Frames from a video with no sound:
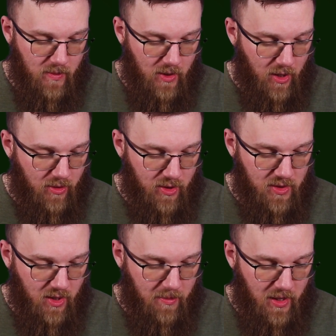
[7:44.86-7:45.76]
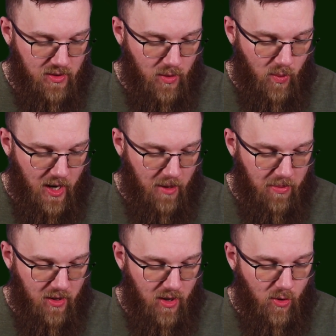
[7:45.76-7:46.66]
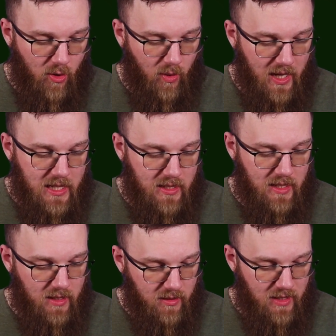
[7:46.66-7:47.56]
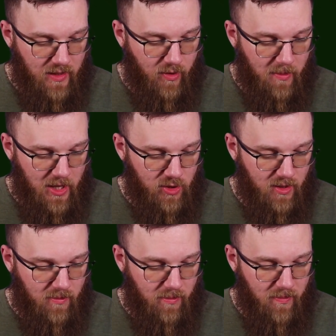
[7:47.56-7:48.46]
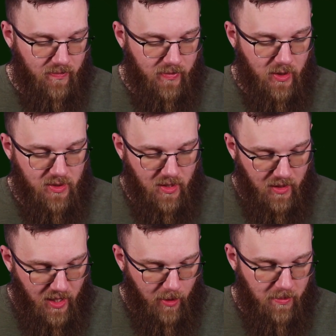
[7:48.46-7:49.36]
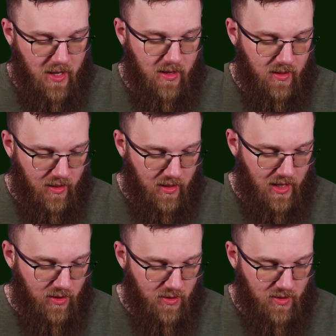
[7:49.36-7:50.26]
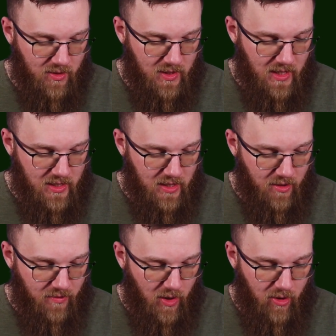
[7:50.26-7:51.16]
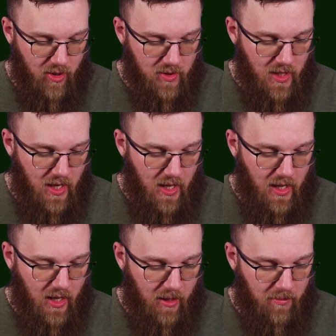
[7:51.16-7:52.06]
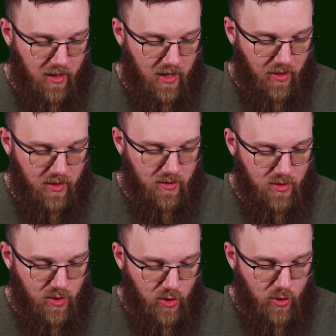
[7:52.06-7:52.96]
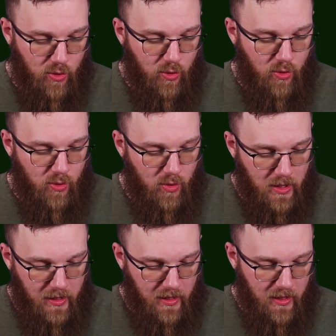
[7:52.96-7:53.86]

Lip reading: you know, there's little bits of wear, but no crazy deformation. There's a little bit, and again, you'll see this in the photos, but nothing too